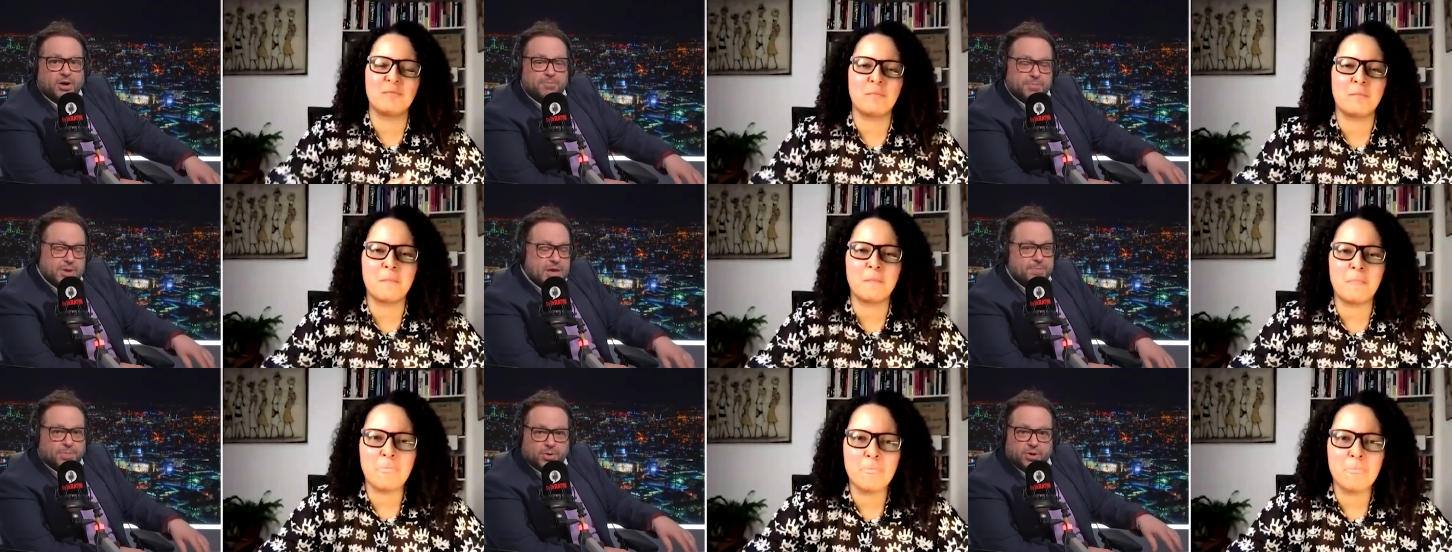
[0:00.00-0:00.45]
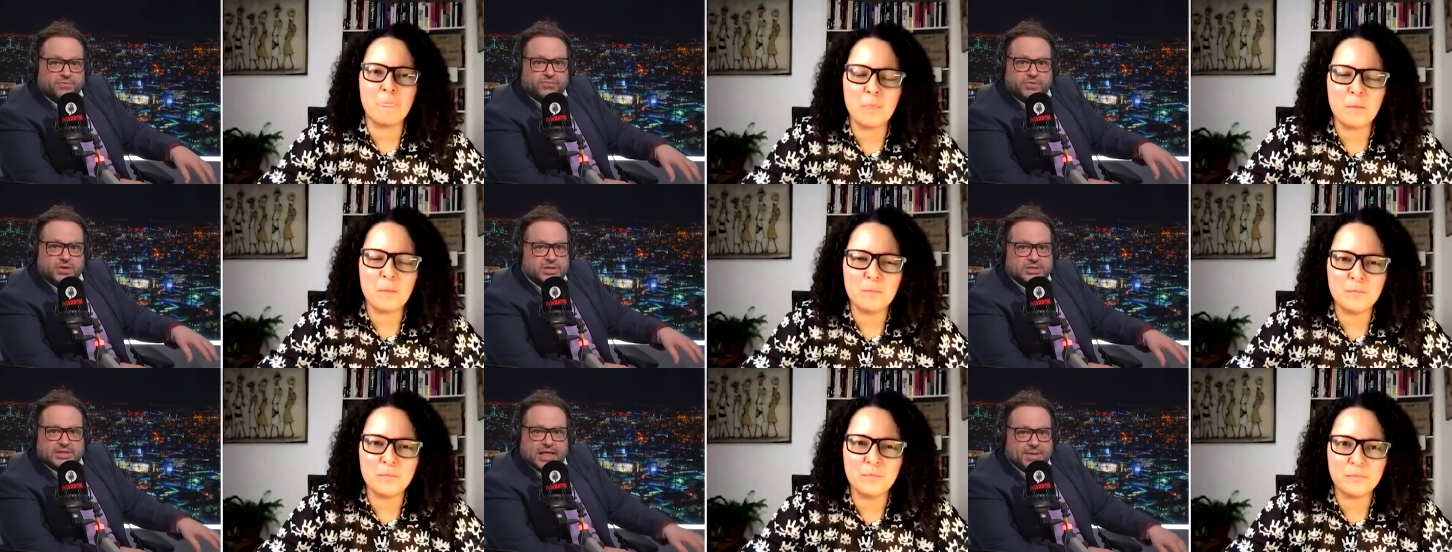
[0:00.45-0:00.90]
Speaker 1: people of
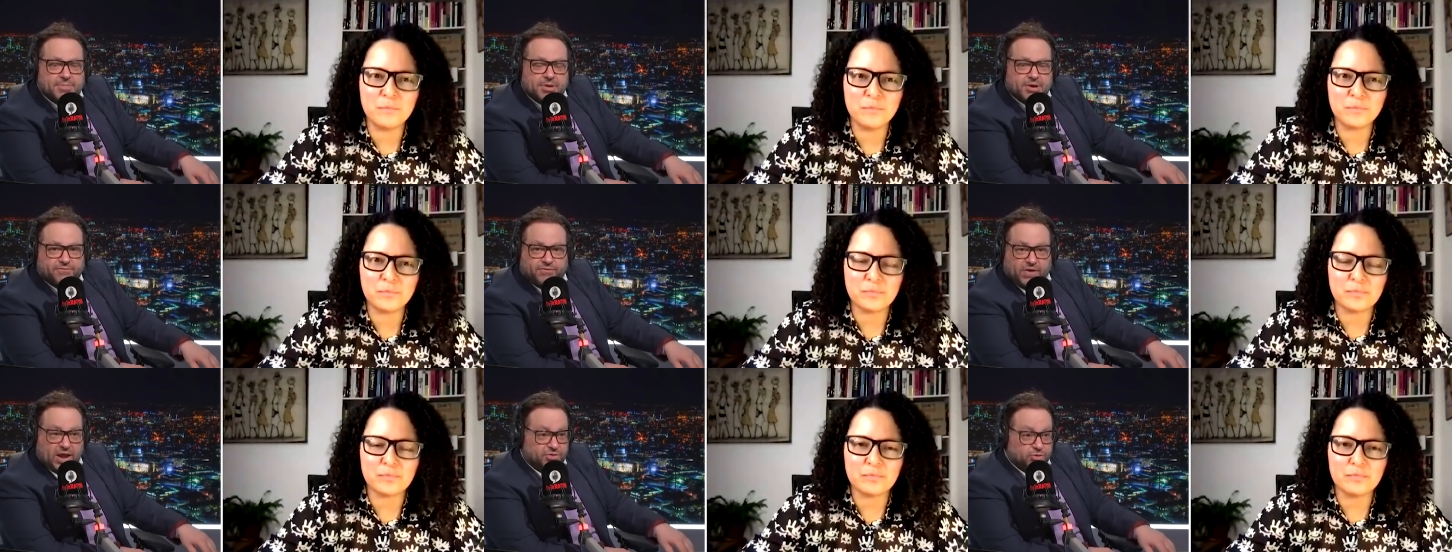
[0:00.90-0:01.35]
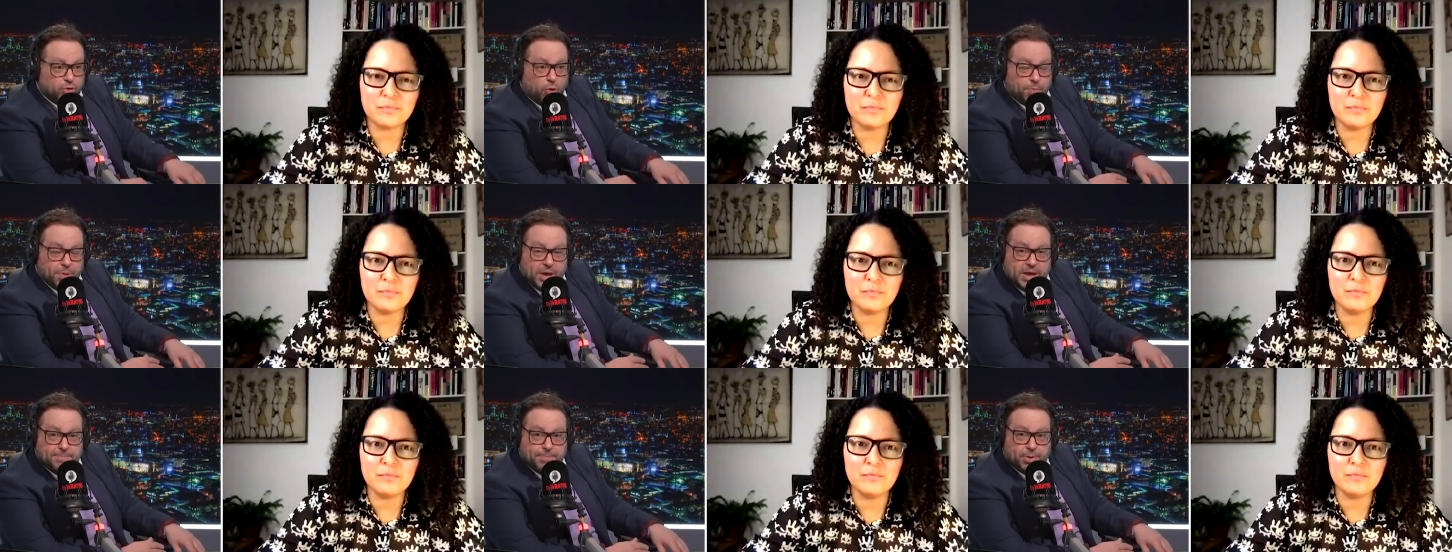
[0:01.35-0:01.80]
the Islamic faith or
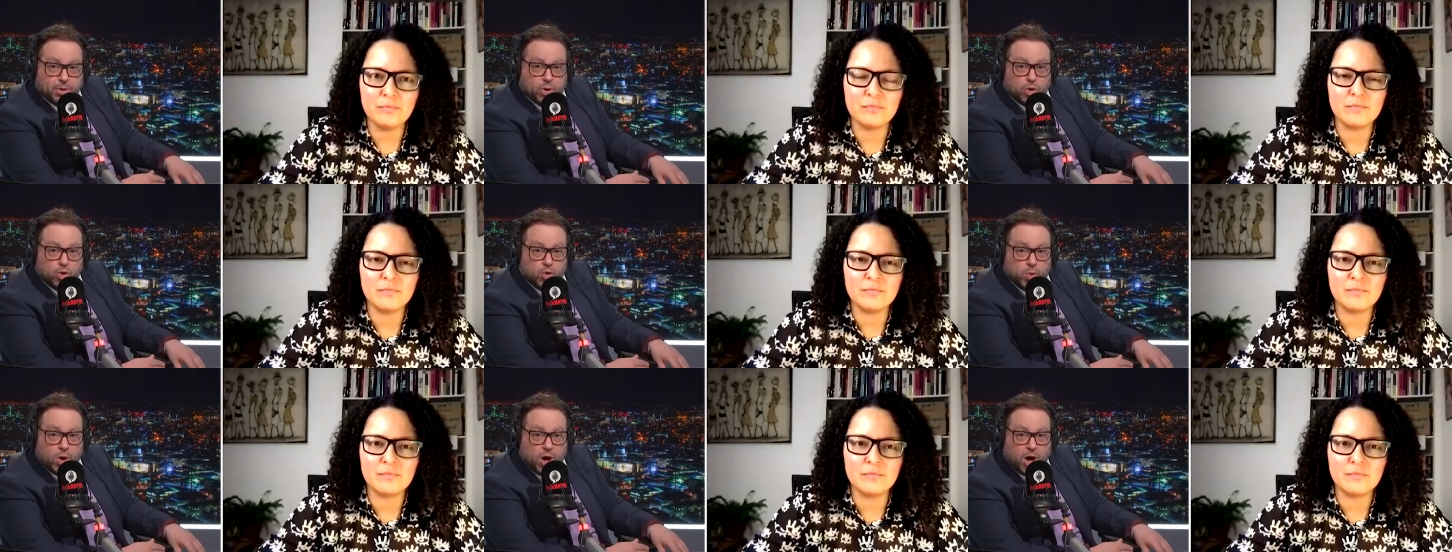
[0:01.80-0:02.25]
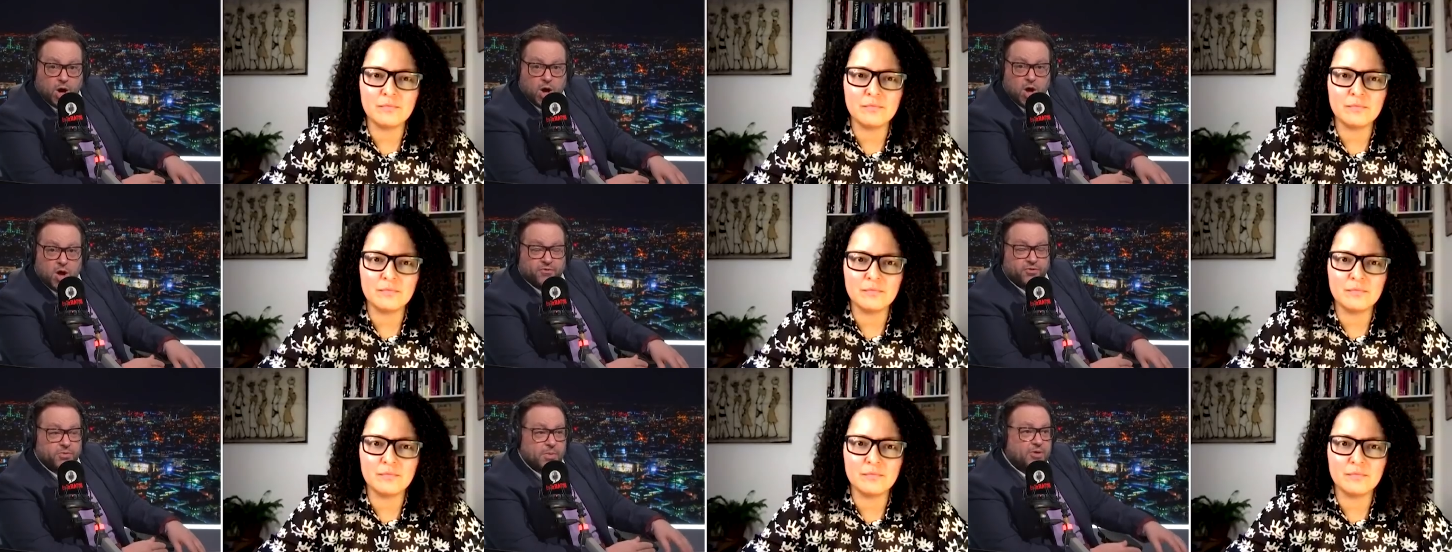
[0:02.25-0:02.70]
people who are
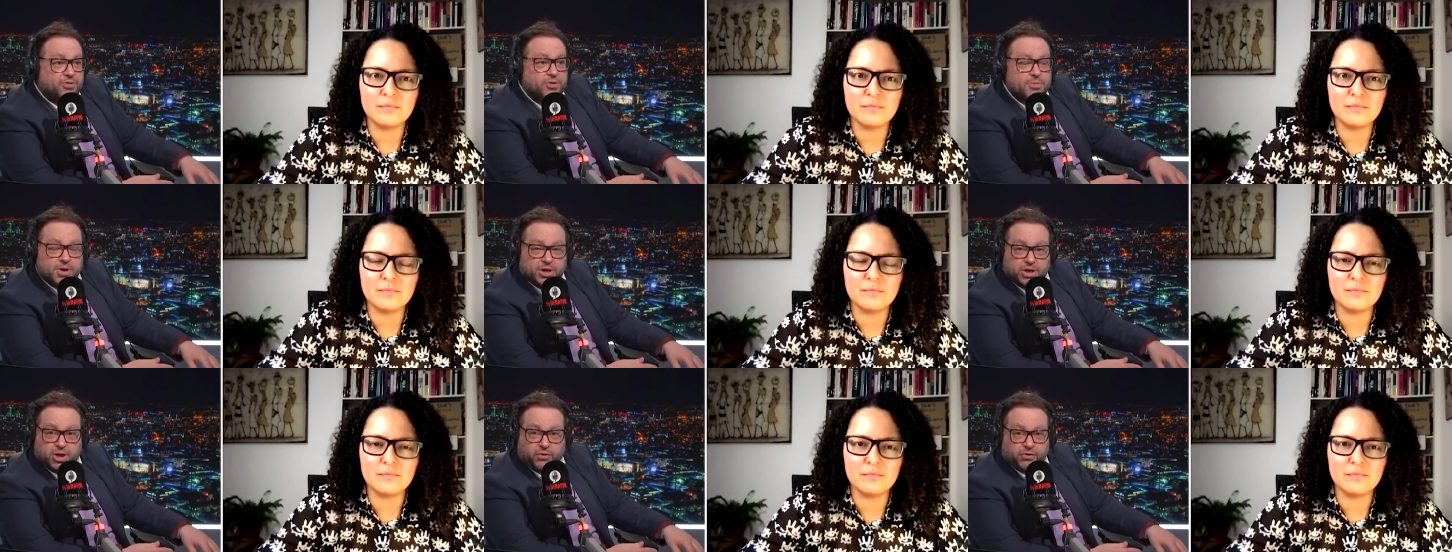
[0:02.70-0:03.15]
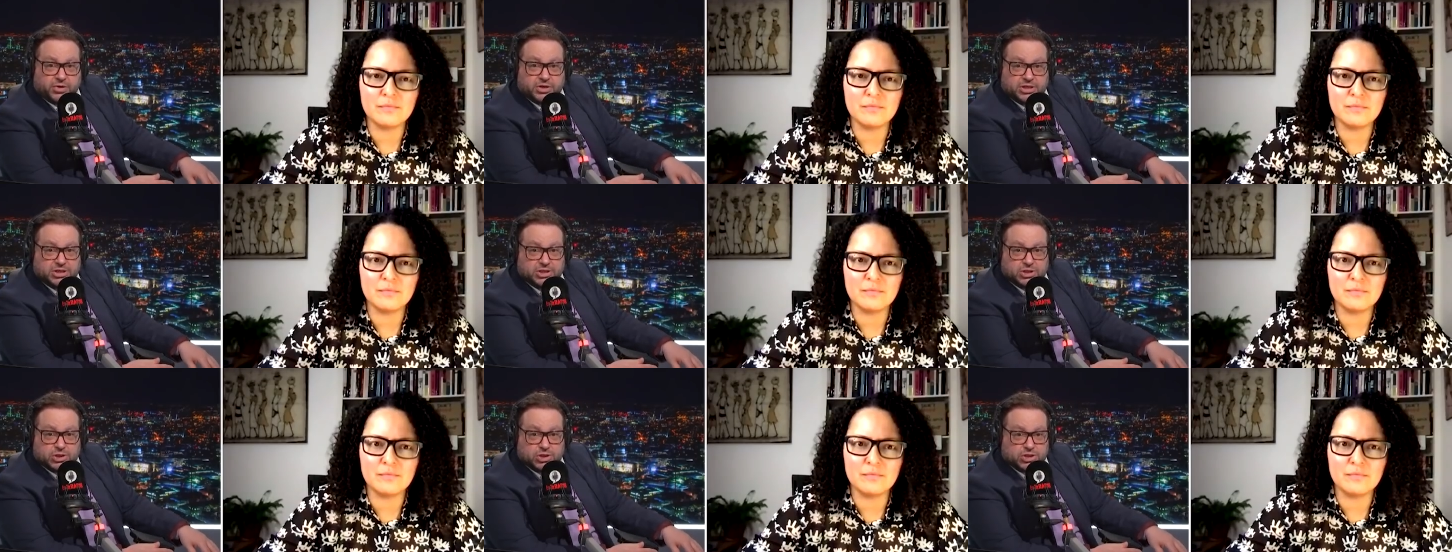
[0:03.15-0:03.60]
from other
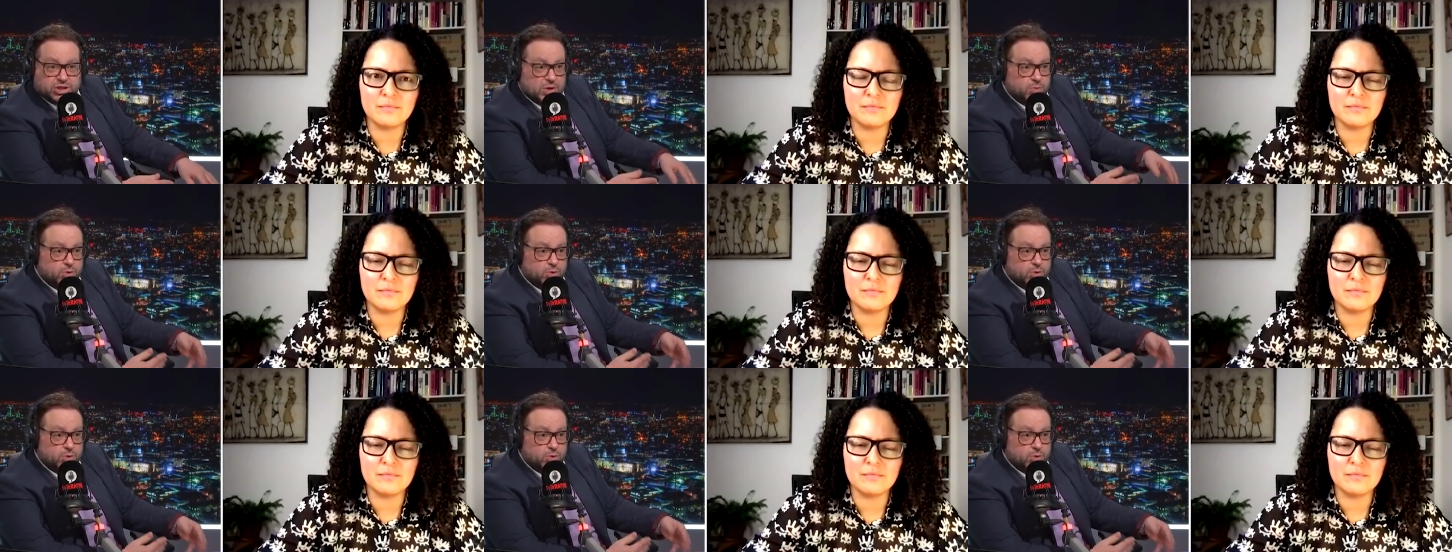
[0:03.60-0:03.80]
minorities could say,